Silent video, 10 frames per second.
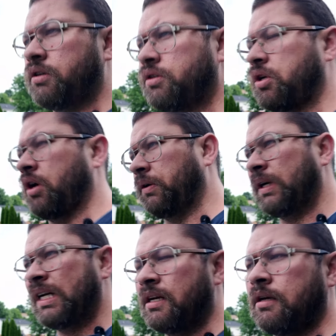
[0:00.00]
So
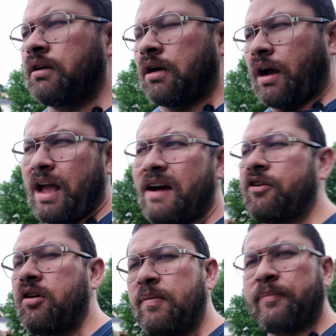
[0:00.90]
I have
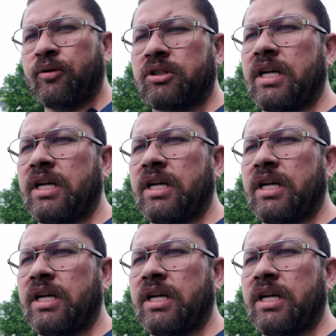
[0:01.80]
heard people